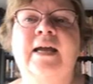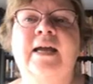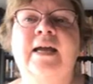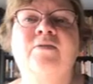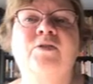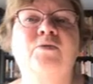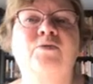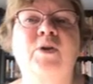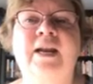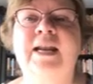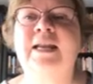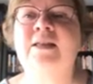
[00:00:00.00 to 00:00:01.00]
And if you've
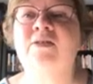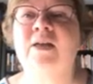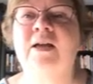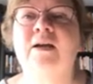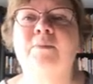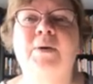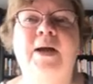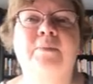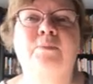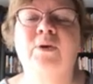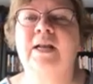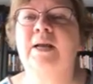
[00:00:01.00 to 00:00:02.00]
read anything by
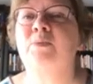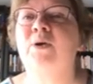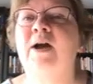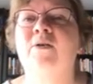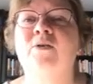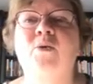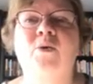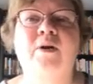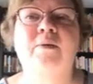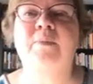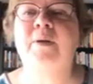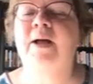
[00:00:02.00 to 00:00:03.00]
Brené Brown
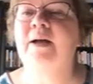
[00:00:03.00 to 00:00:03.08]
or